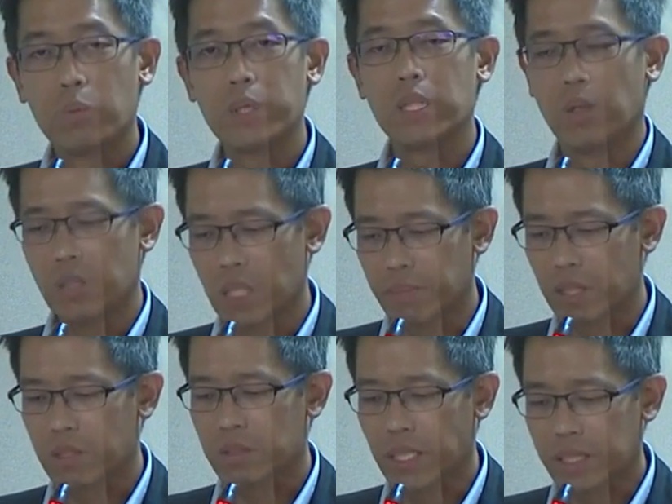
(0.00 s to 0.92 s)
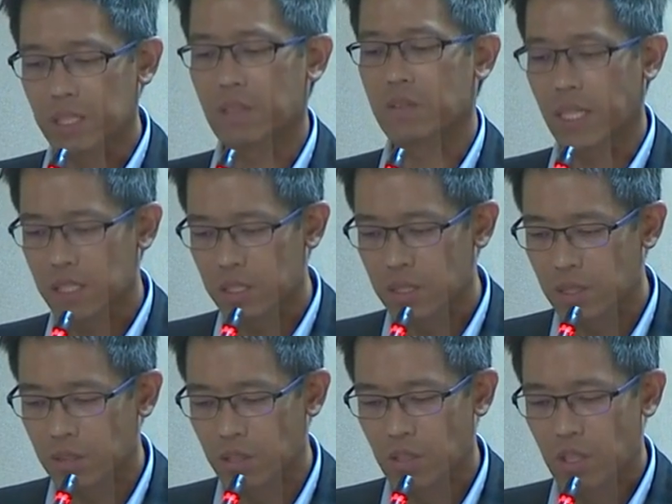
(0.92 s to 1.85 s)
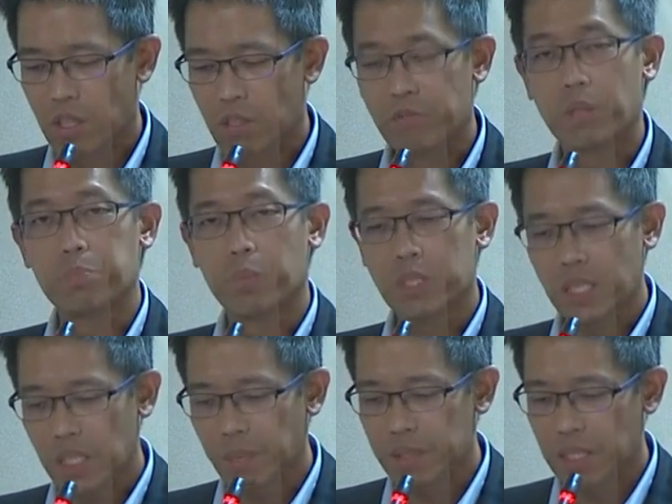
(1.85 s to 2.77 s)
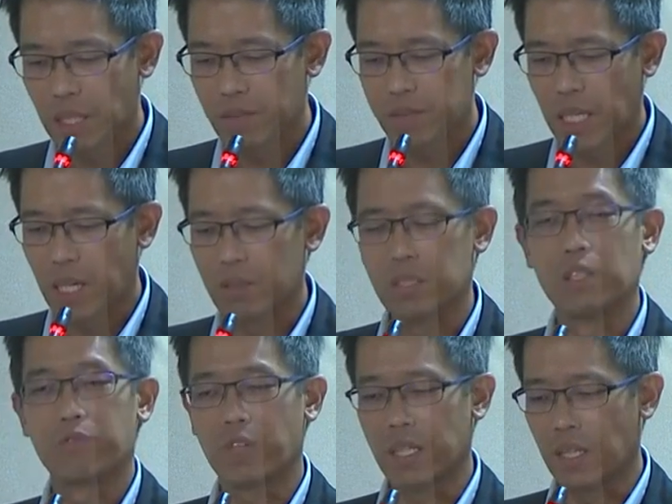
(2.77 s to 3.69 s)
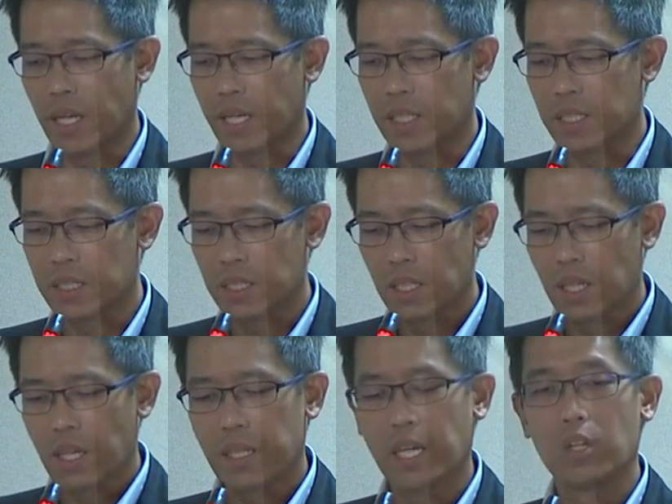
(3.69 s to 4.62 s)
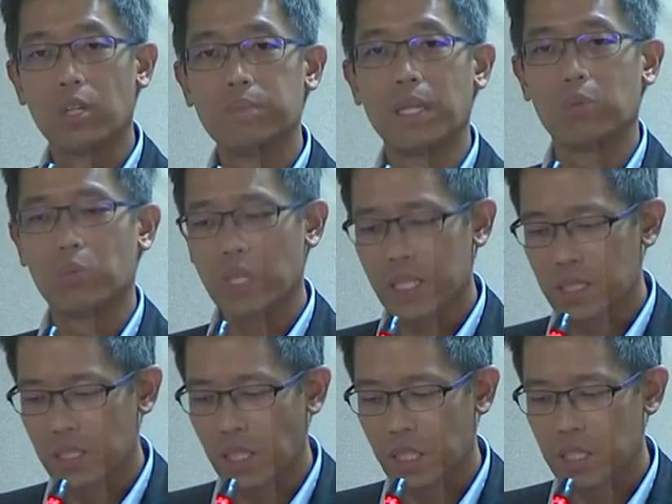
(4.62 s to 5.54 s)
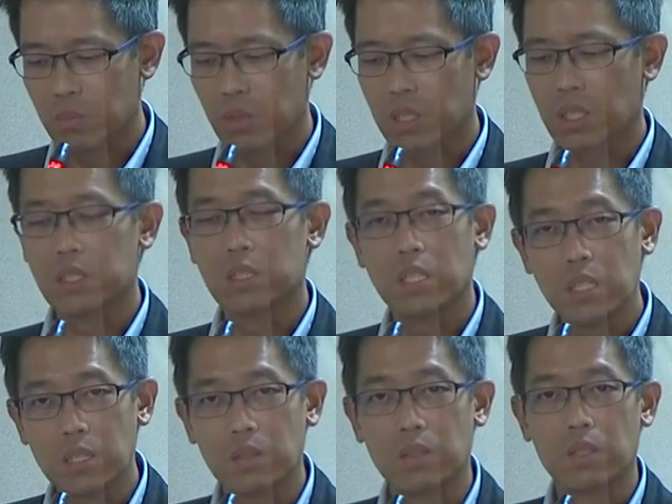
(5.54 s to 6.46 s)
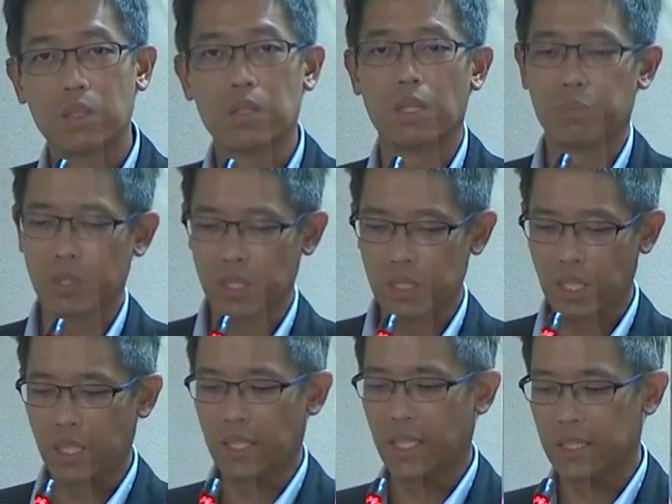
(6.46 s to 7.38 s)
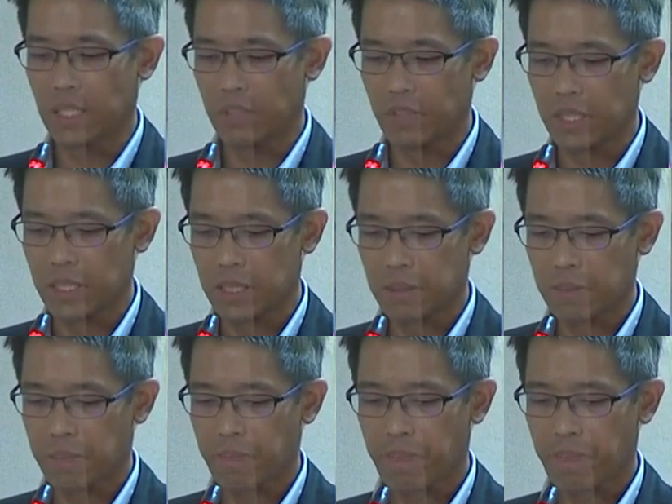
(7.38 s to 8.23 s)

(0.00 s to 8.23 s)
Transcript: We owe them a debt of gratitude for putting themselves out in the front lines, and I hope that we as a nation will continue to appreciate their service.